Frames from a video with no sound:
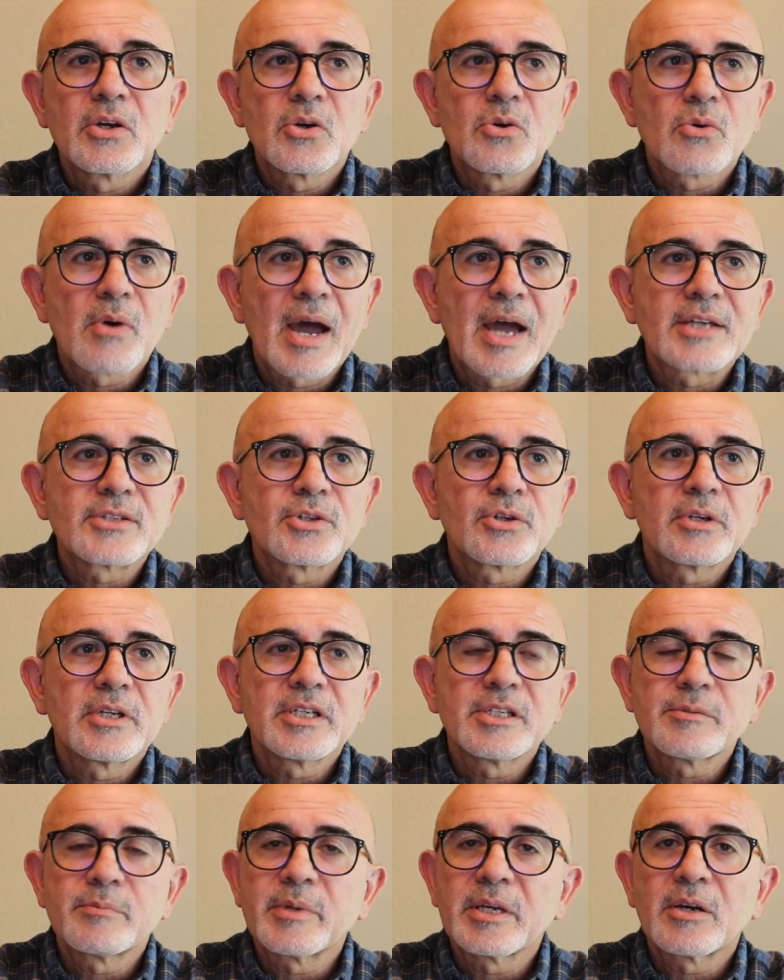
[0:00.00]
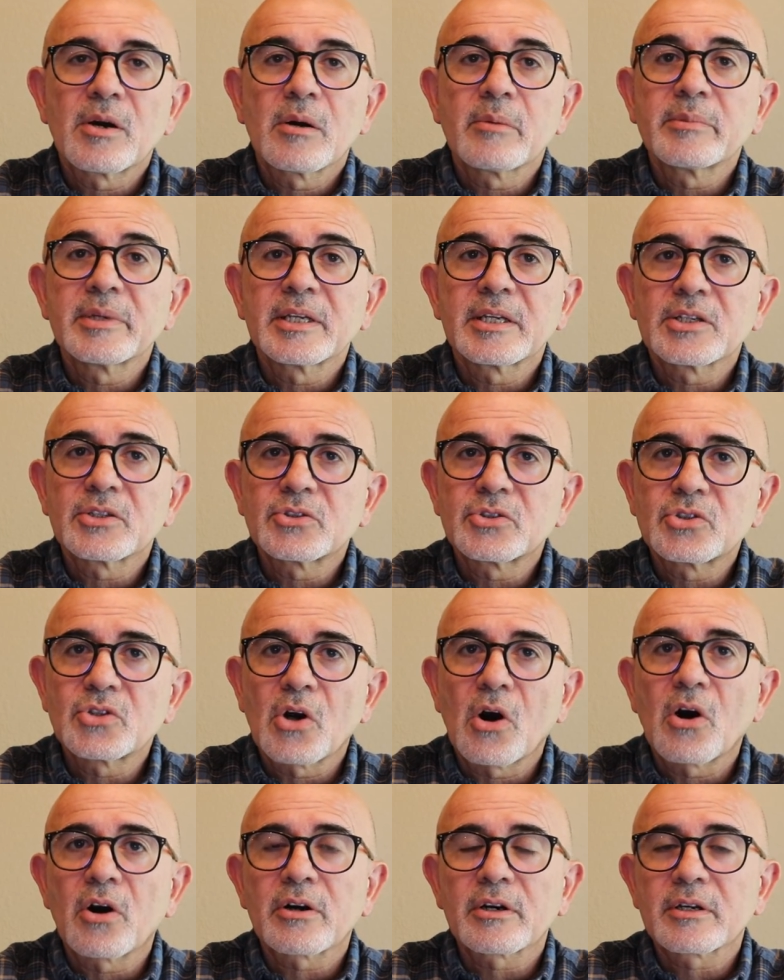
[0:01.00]
gradually is becoming a
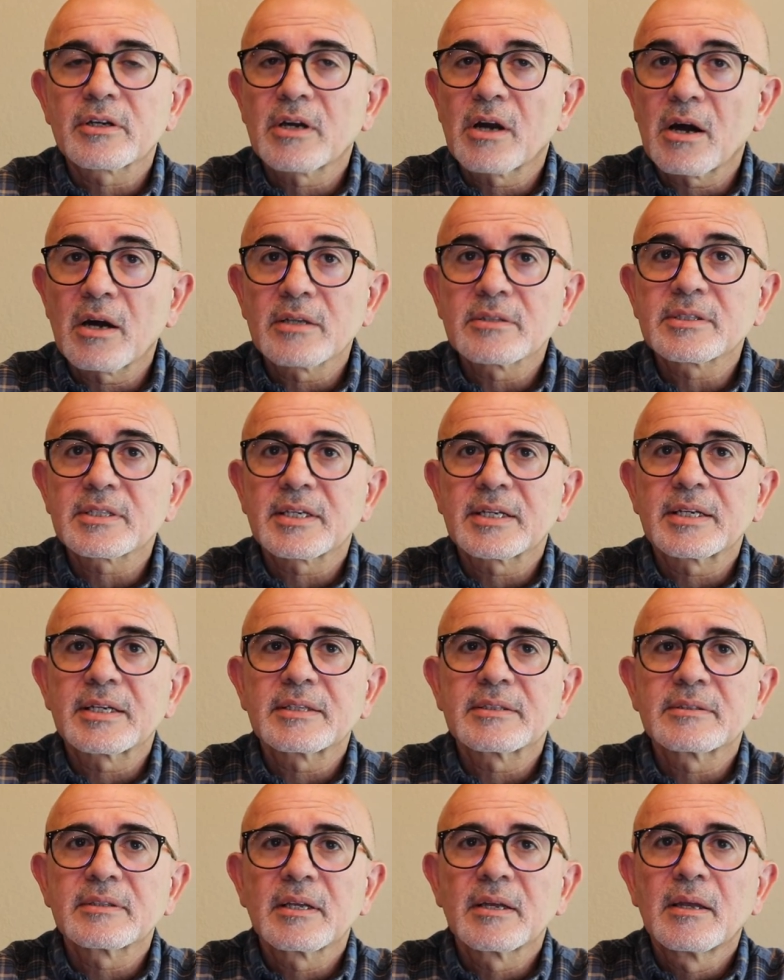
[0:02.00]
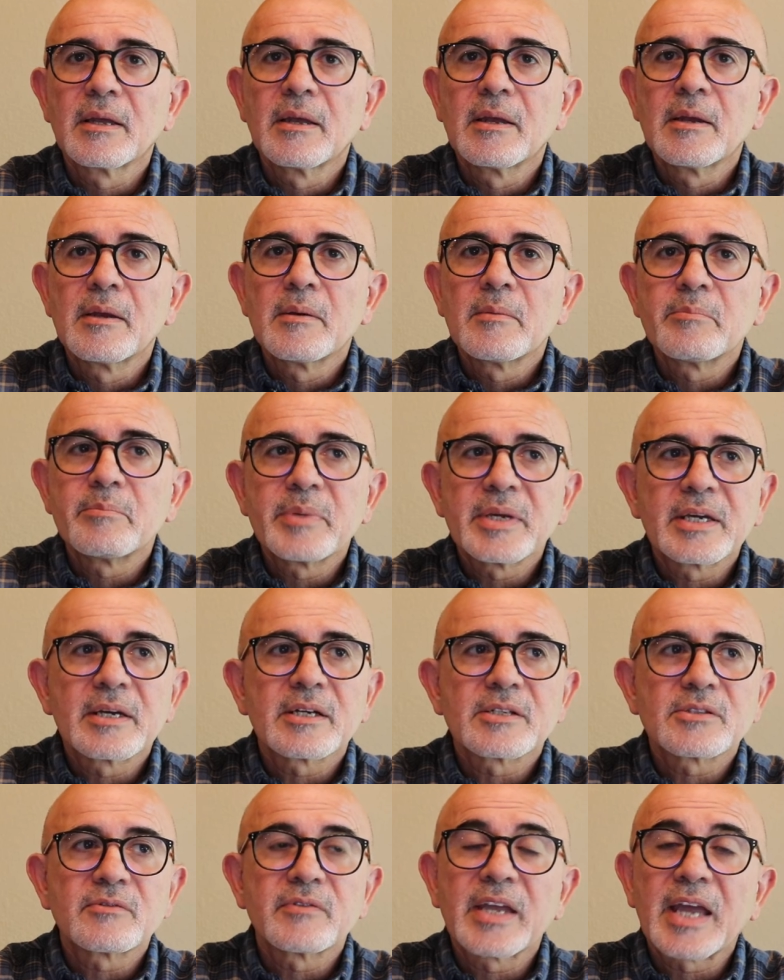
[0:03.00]
dark continent
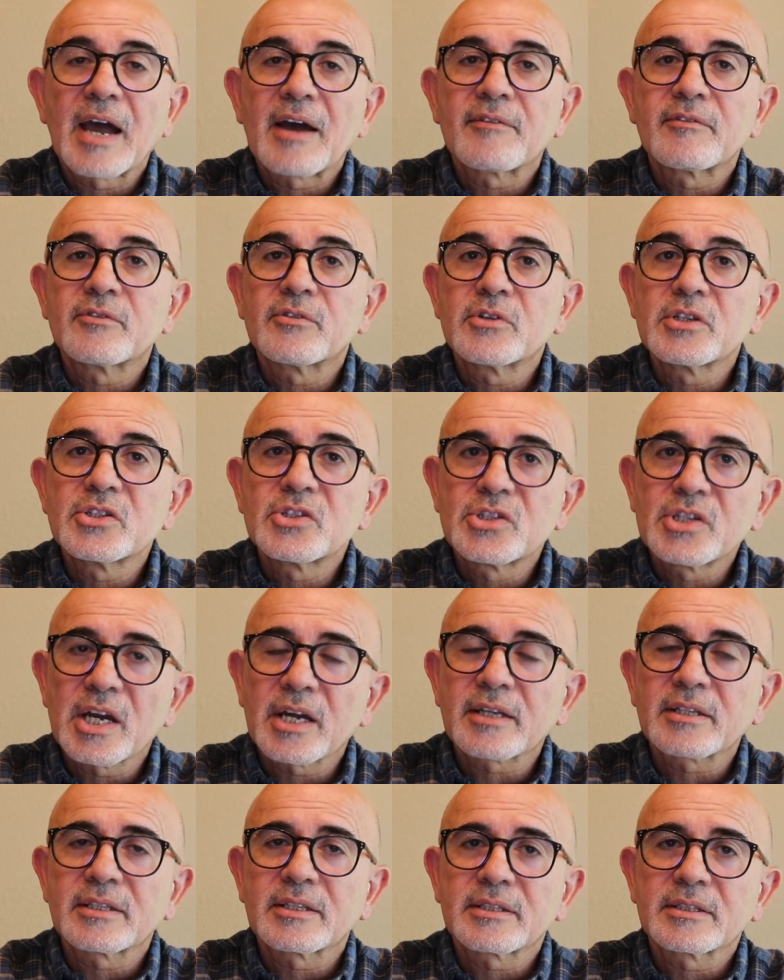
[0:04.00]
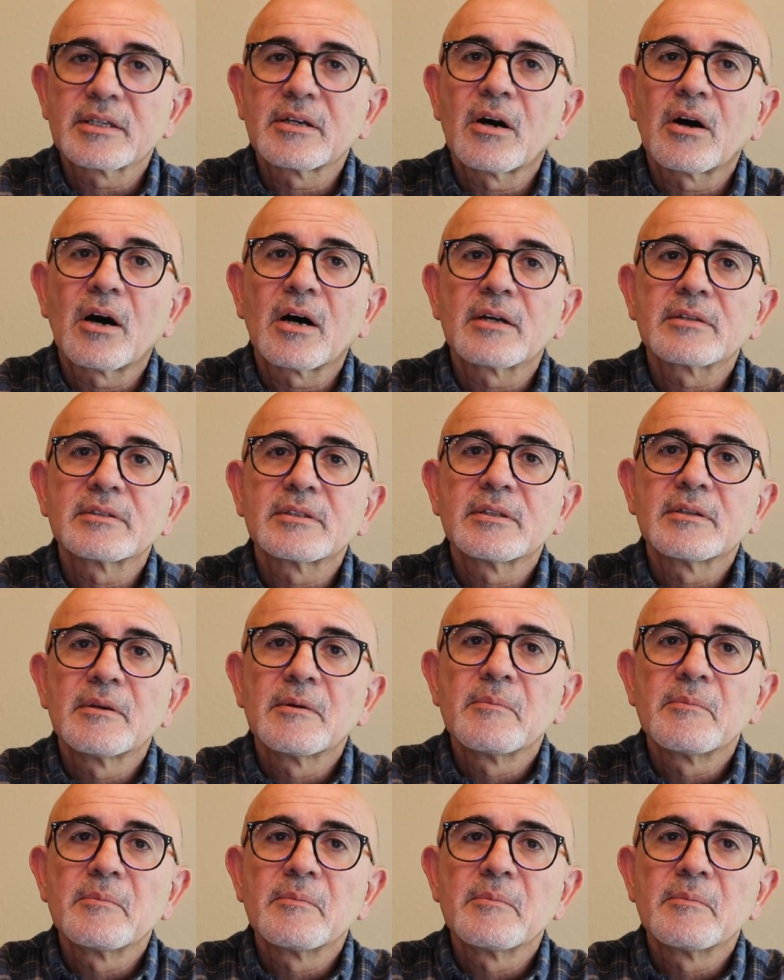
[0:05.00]
because we have rejected God.